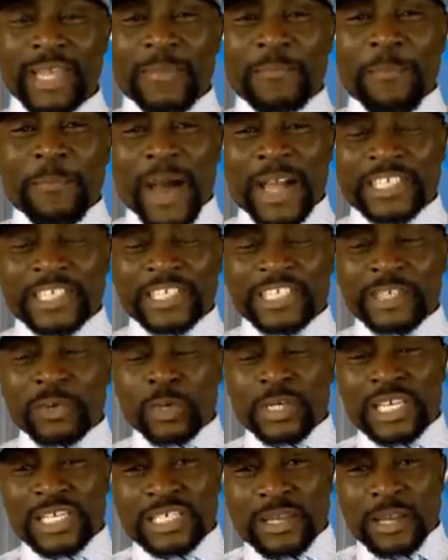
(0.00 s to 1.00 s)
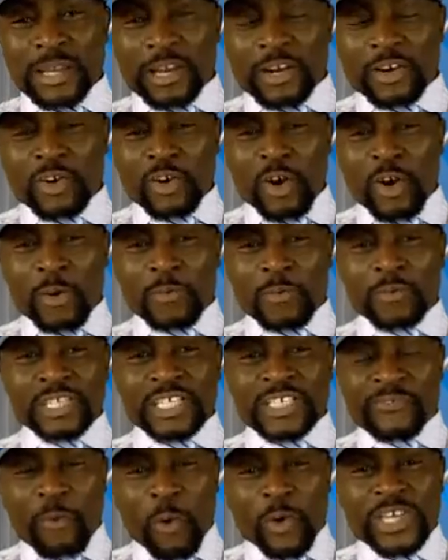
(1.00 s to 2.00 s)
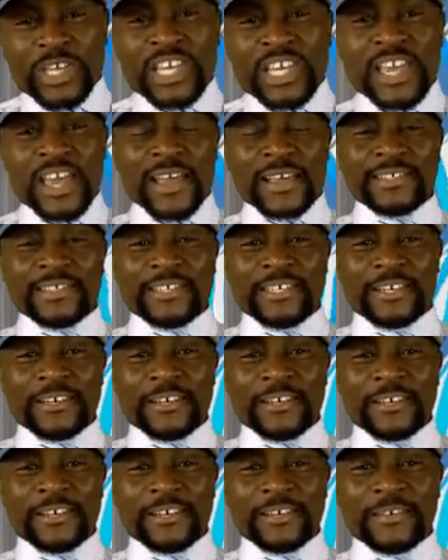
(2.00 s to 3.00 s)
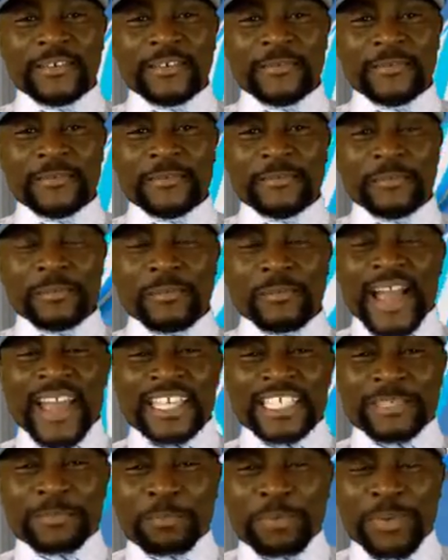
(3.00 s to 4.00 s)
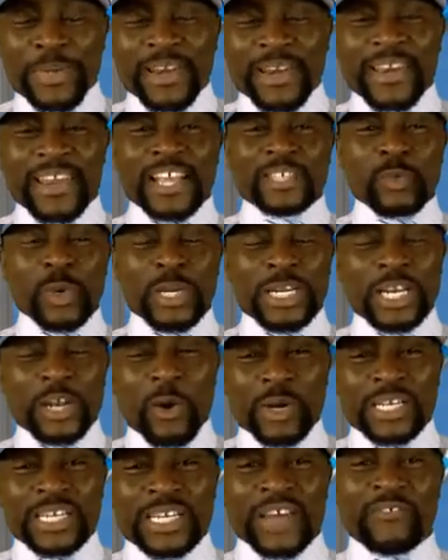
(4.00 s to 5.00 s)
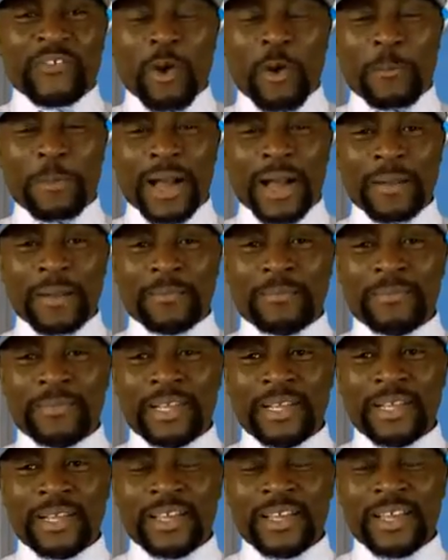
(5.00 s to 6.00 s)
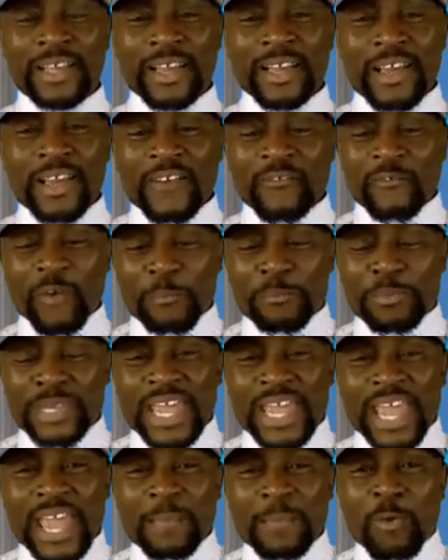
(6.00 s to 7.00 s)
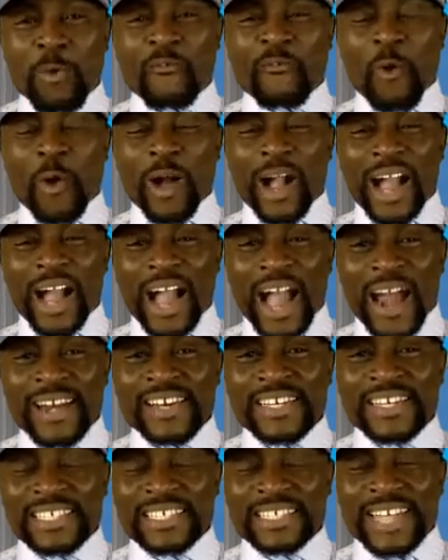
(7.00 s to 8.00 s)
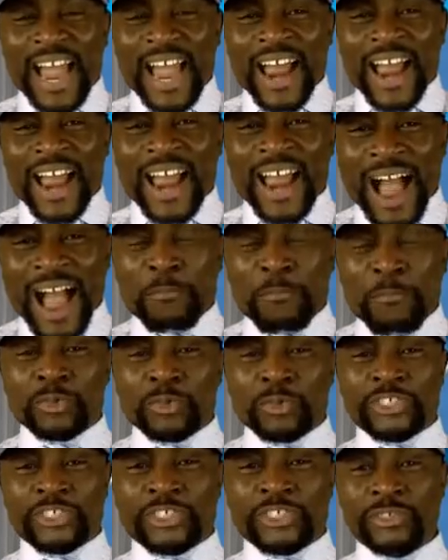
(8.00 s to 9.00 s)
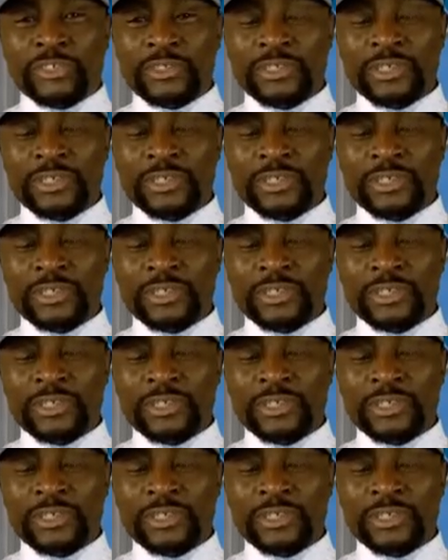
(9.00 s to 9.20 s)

Imagine with these 4 years, the kind of experience where they don't develop them for be able for carry this kind of ambush